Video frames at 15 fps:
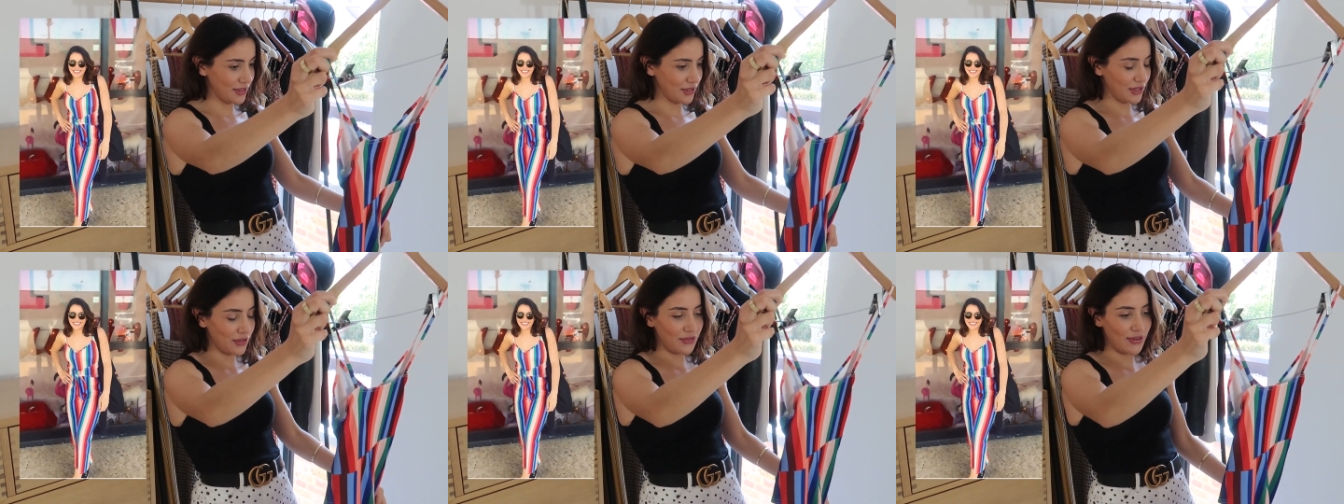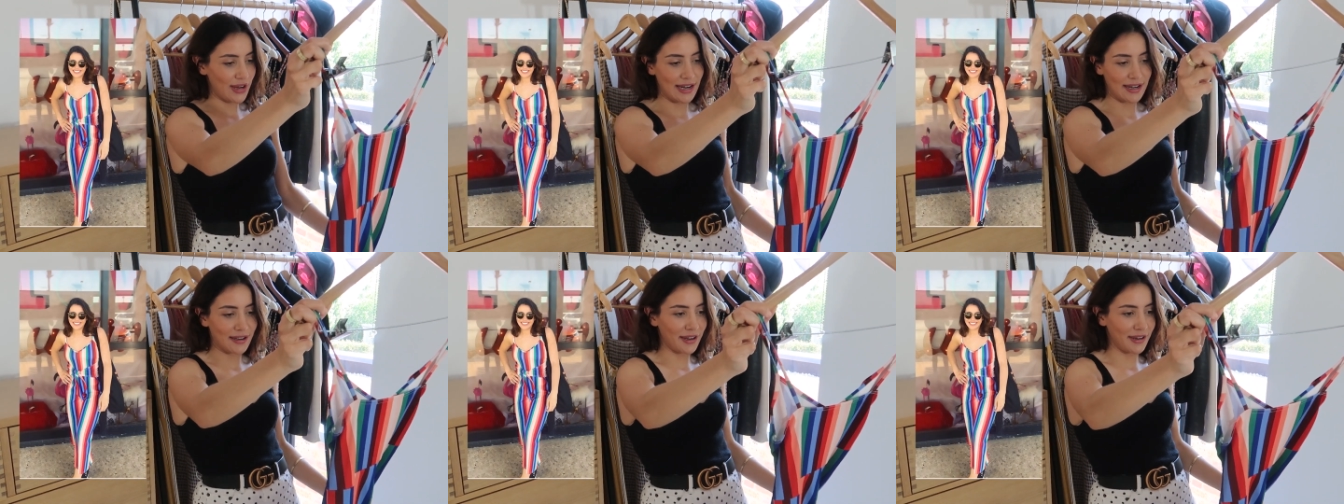and just
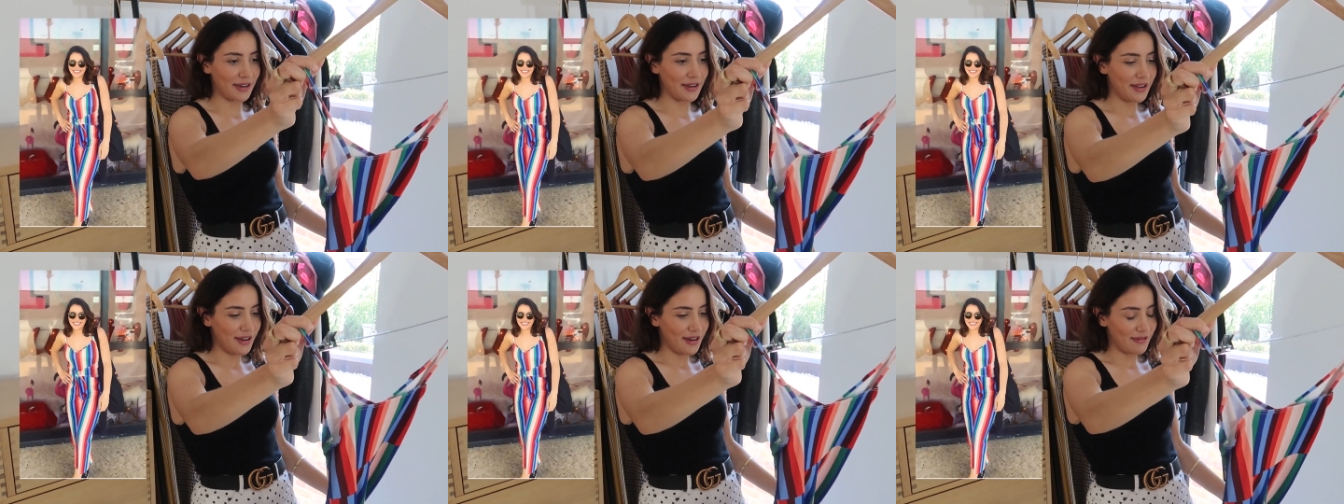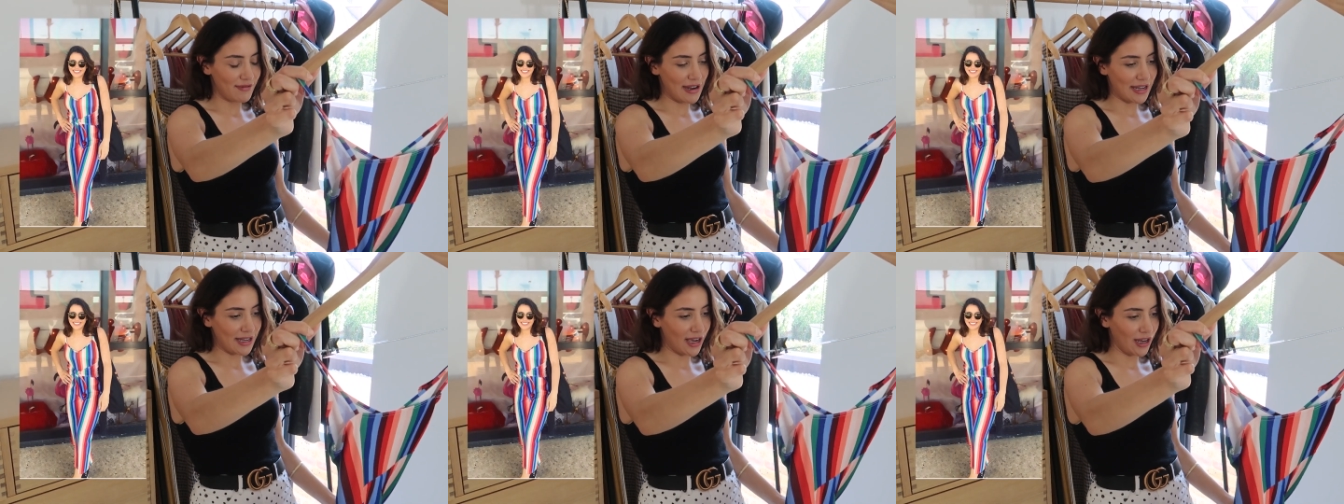feeling like
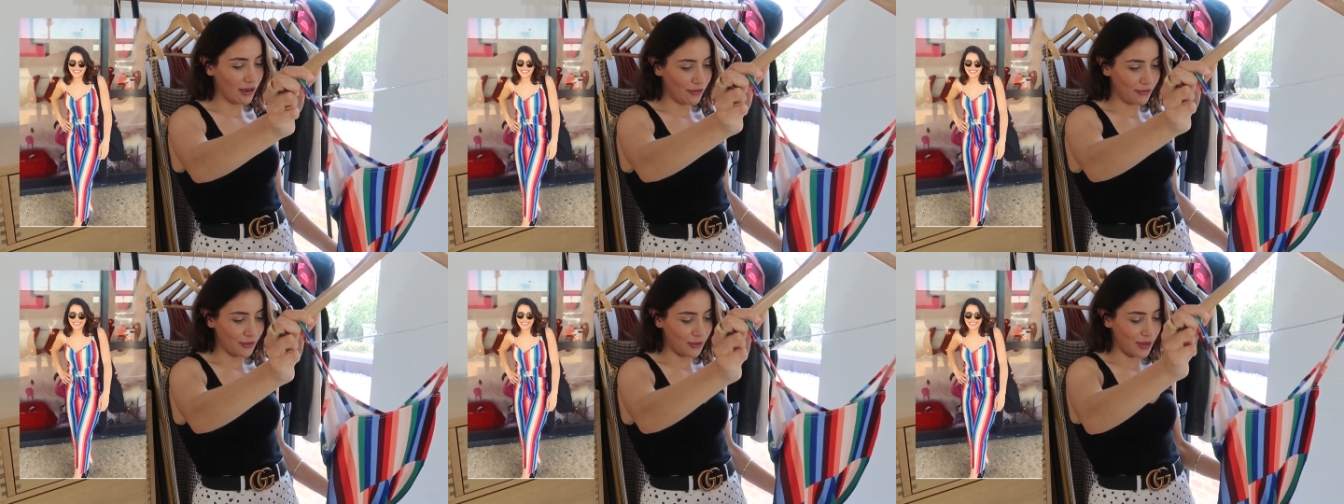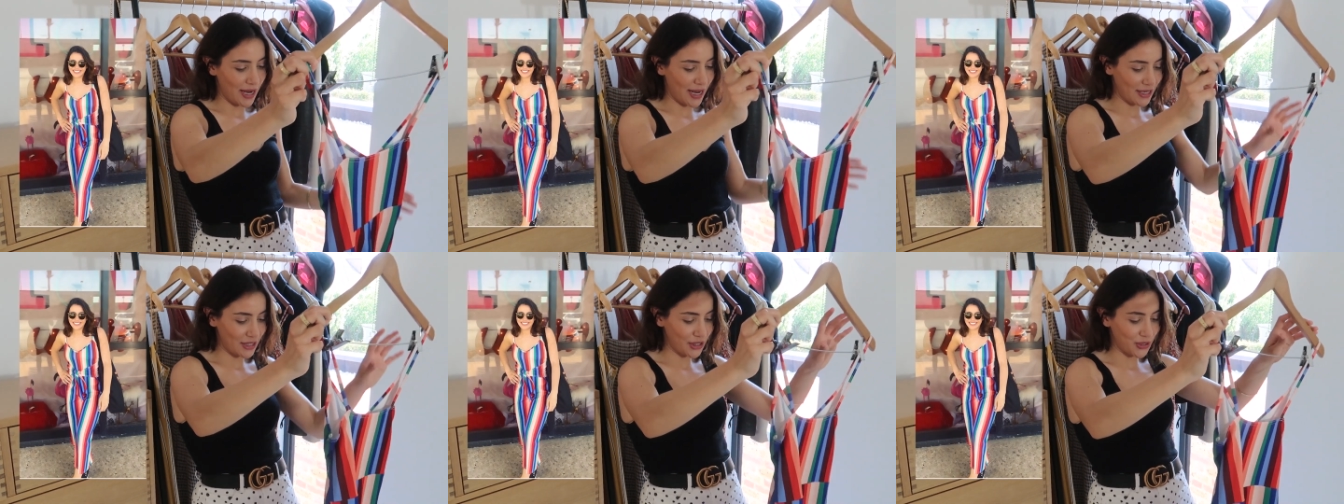really colourful and
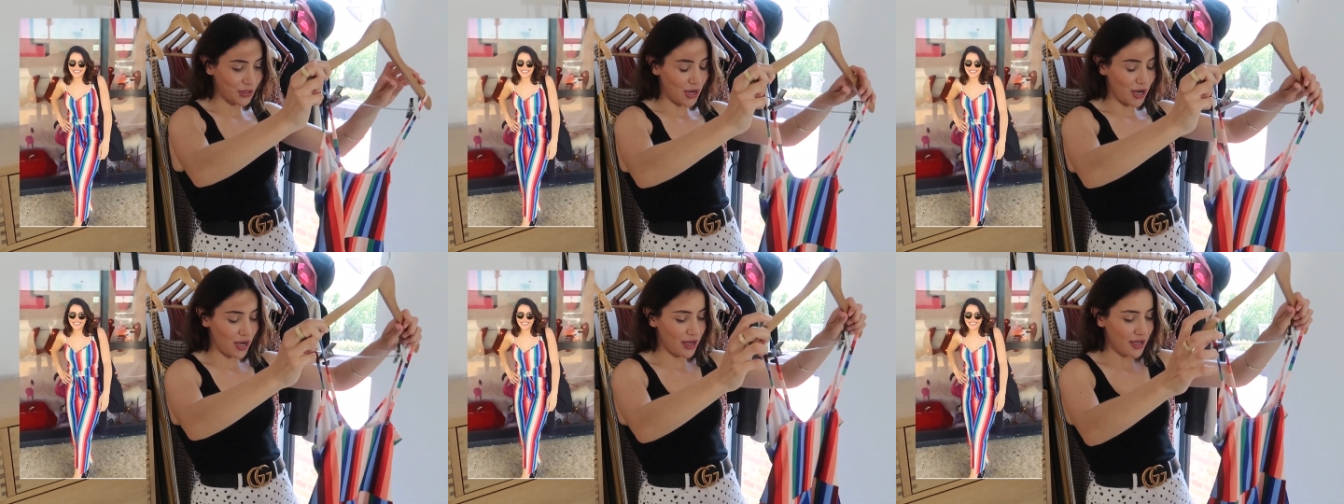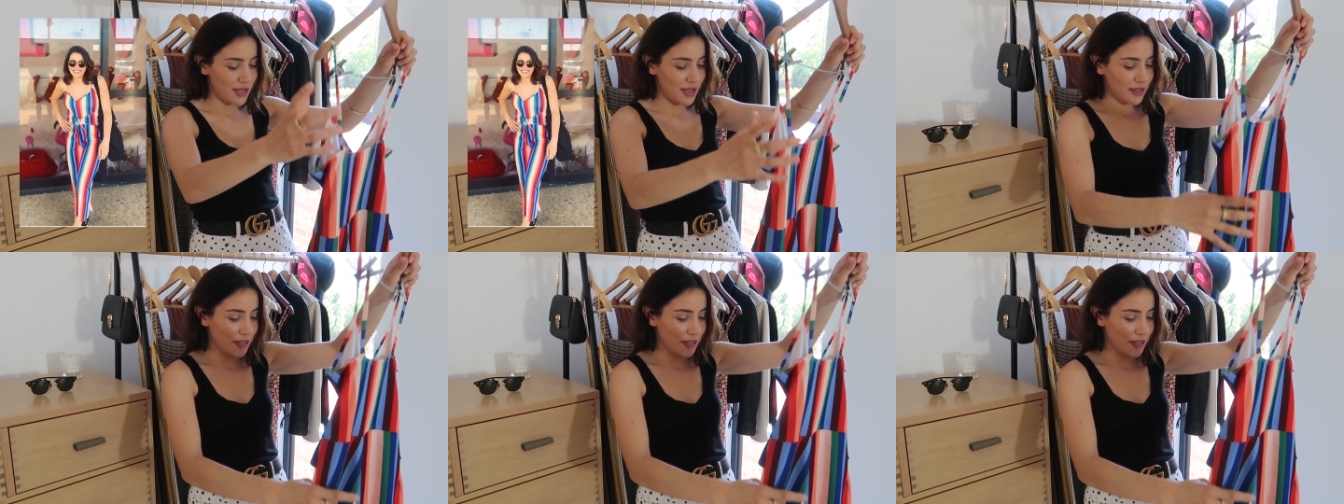extra.